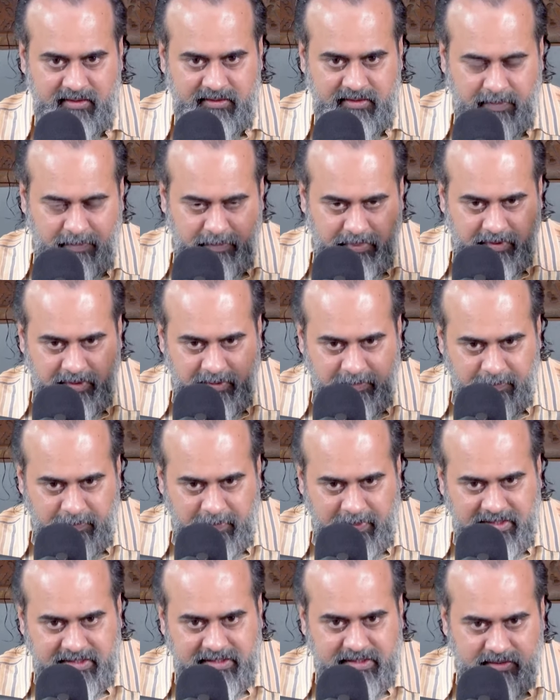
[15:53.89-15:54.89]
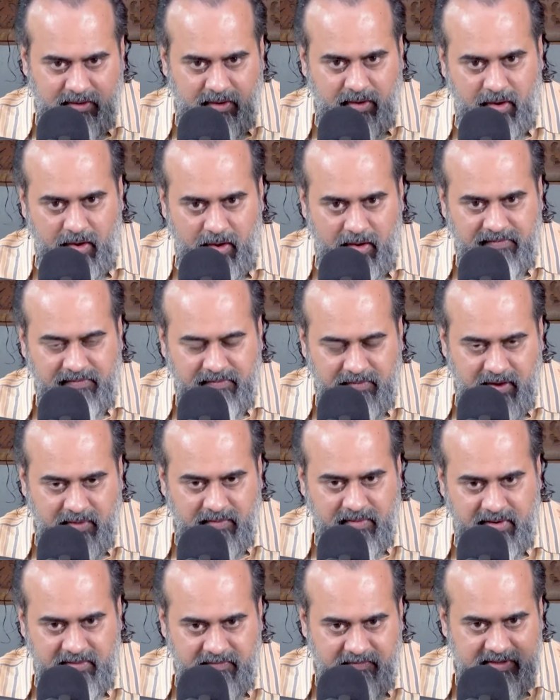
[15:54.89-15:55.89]
the purpose of
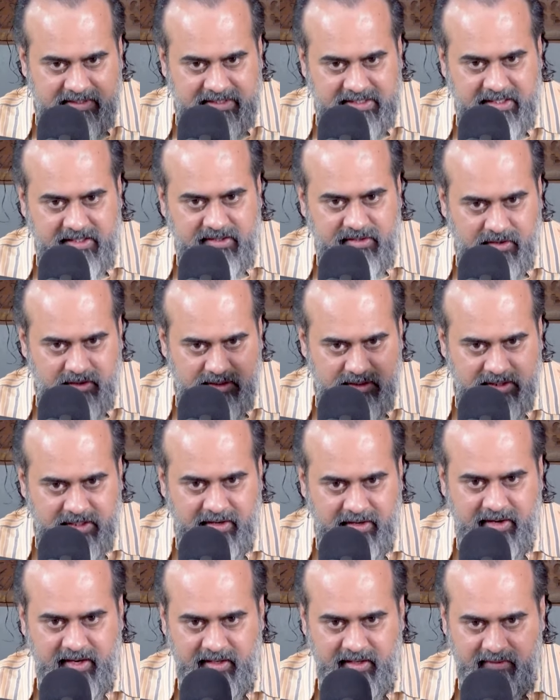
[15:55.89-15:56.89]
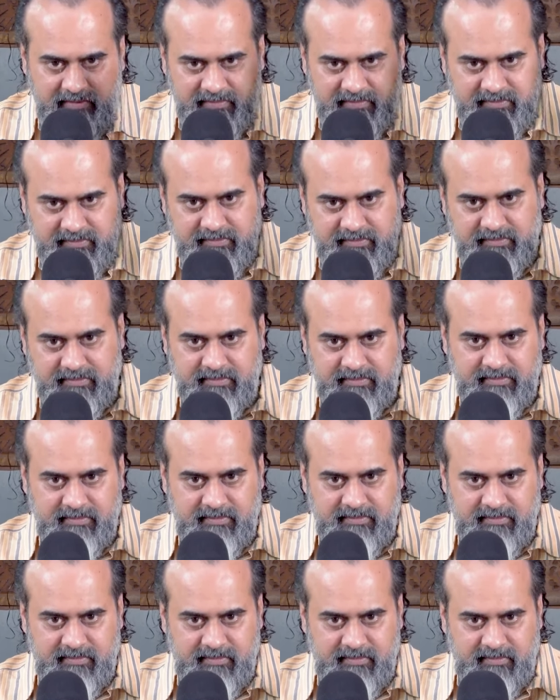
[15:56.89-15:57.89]
our visit or journey.
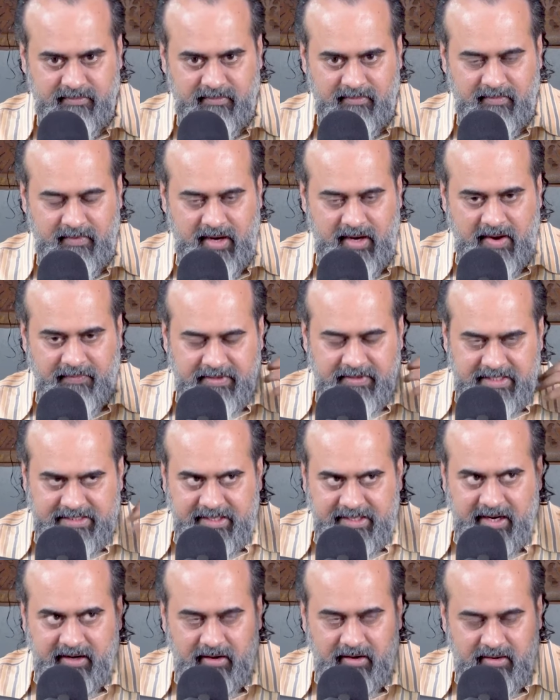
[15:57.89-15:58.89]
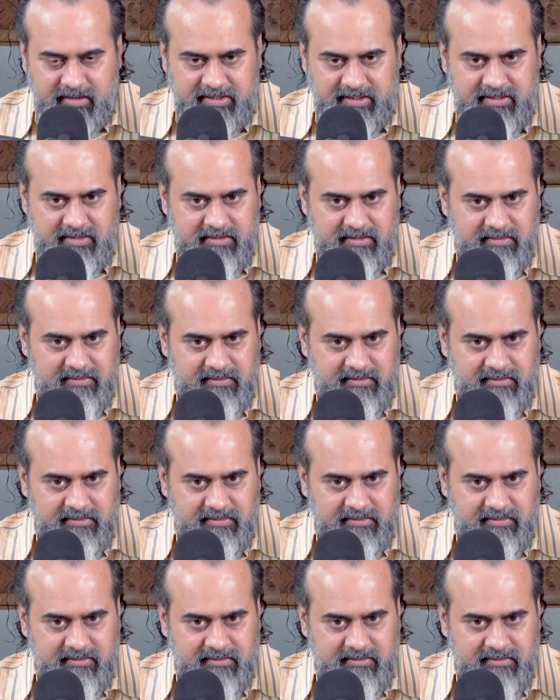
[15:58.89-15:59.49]
And we just get lost.